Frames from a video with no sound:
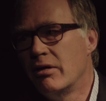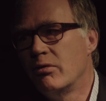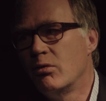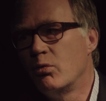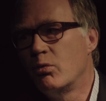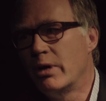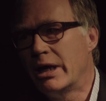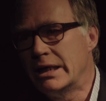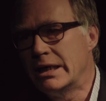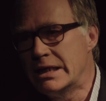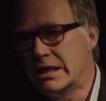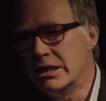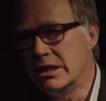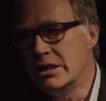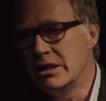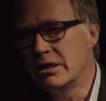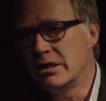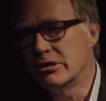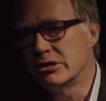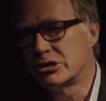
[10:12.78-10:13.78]
when
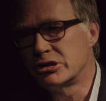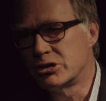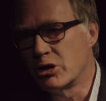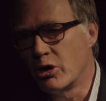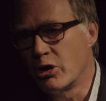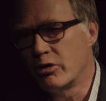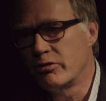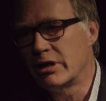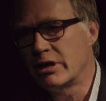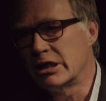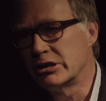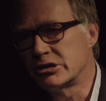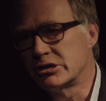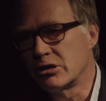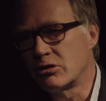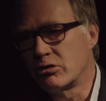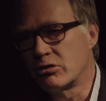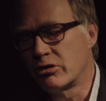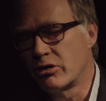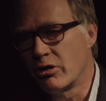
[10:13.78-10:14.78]
he served as
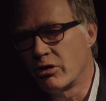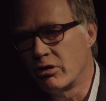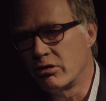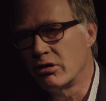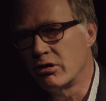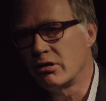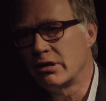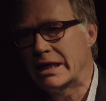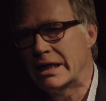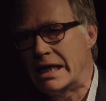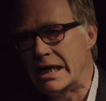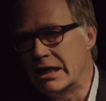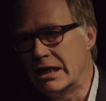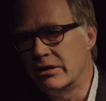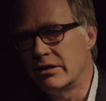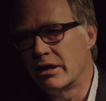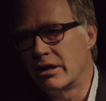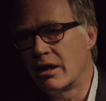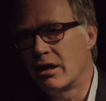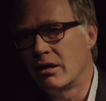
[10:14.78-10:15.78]
a colonel
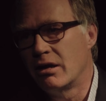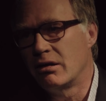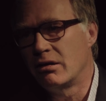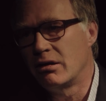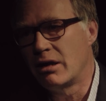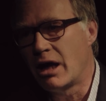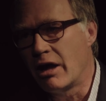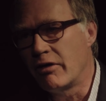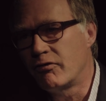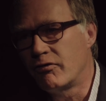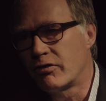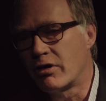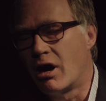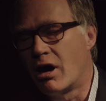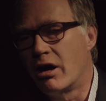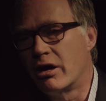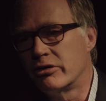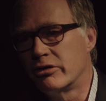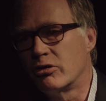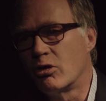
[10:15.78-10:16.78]
in the life
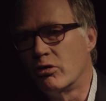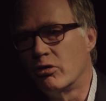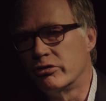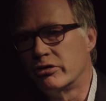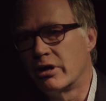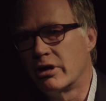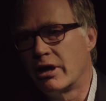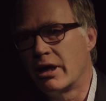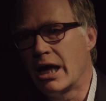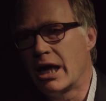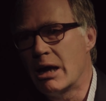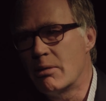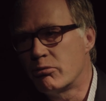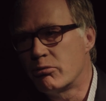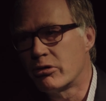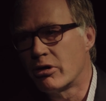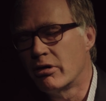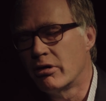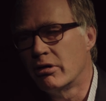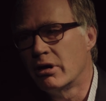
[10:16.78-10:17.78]
guard of the
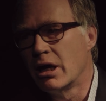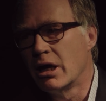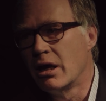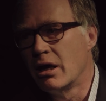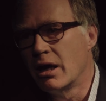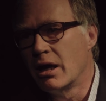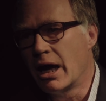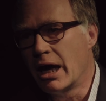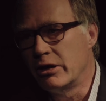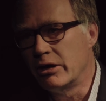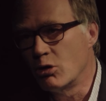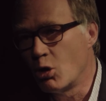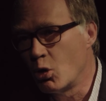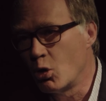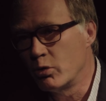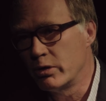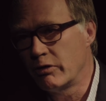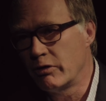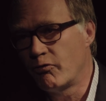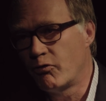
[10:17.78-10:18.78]
emperor, and
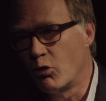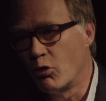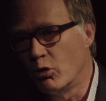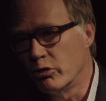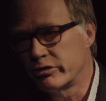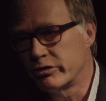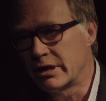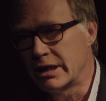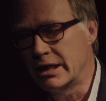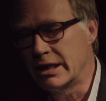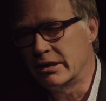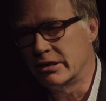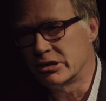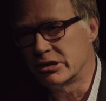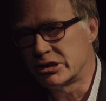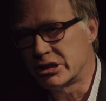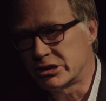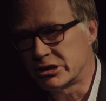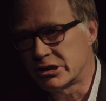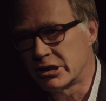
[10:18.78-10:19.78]
how he fought in
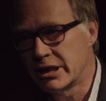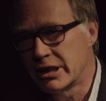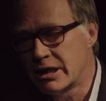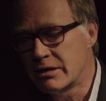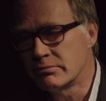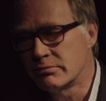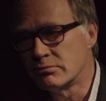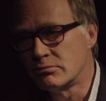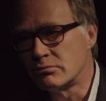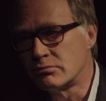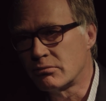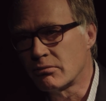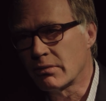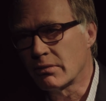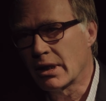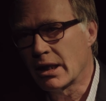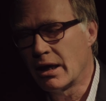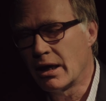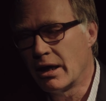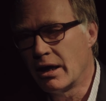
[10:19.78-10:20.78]
Sicily.
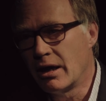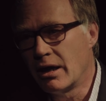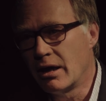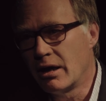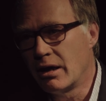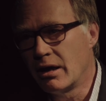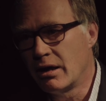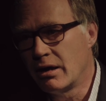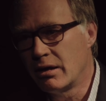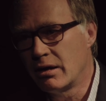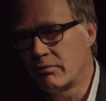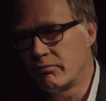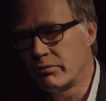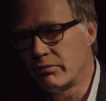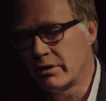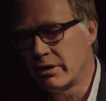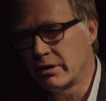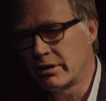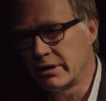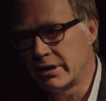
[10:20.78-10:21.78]

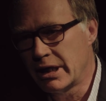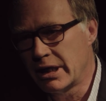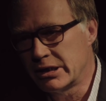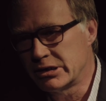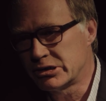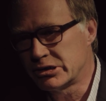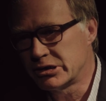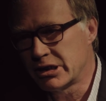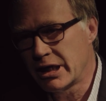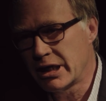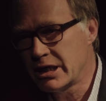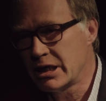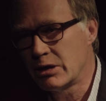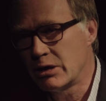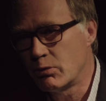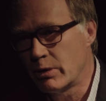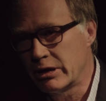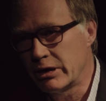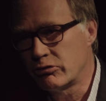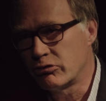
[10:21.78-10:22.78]
They say
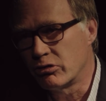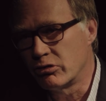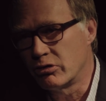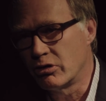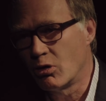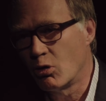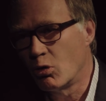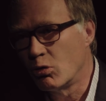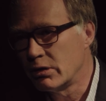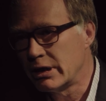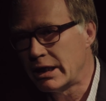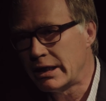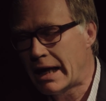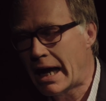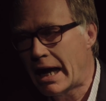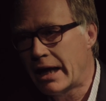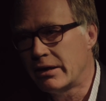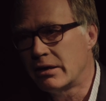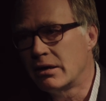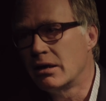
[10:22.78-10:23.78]
he went to the Holy
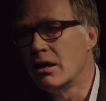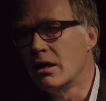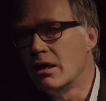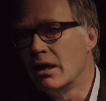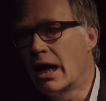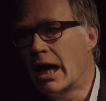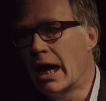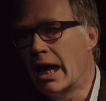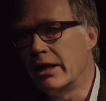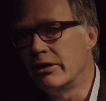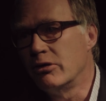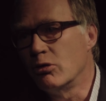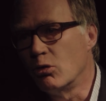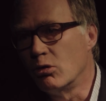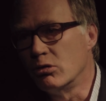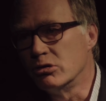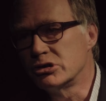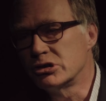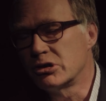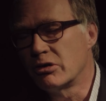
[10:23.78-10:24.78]
Land and
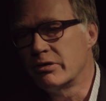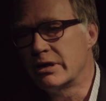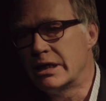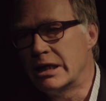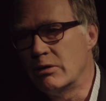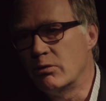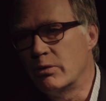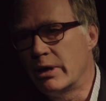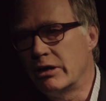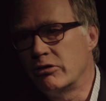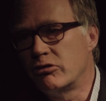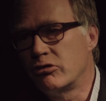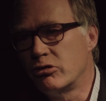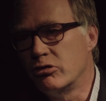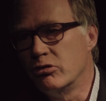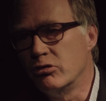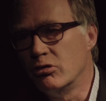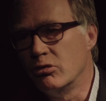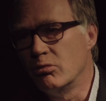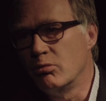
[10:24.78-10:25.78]
also he went
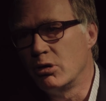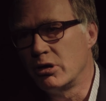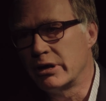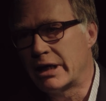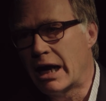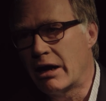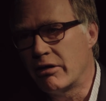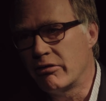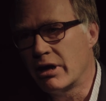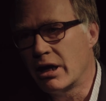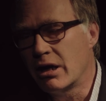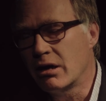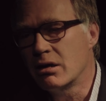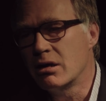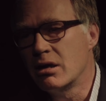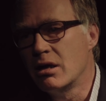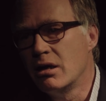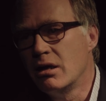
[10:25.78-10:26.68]
to Bulgaria